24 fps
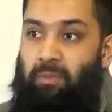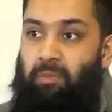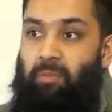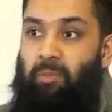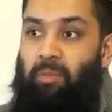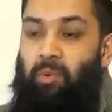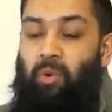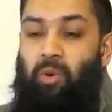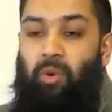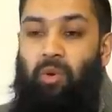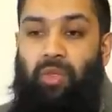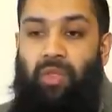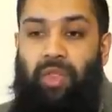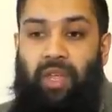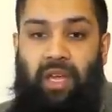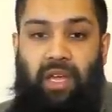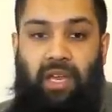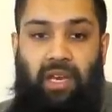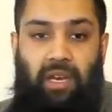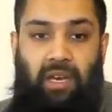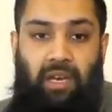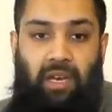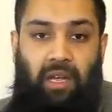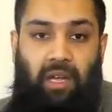more
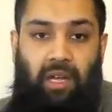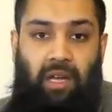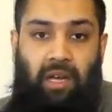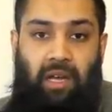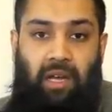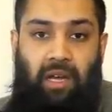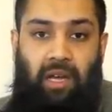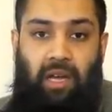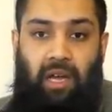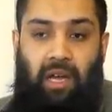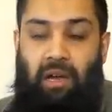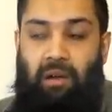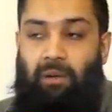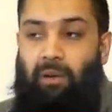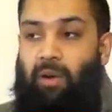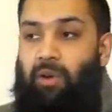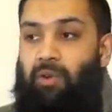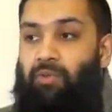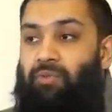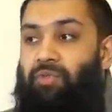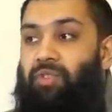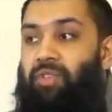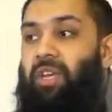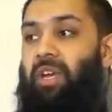than
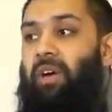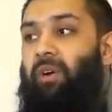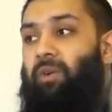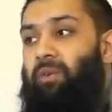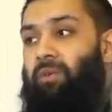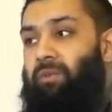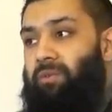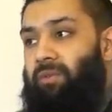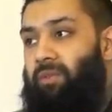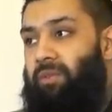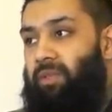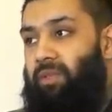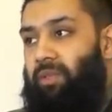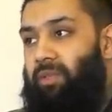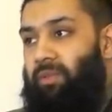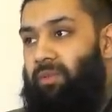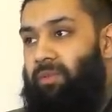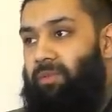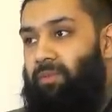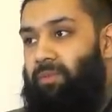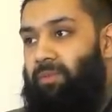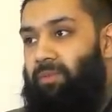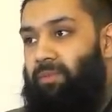our own selves.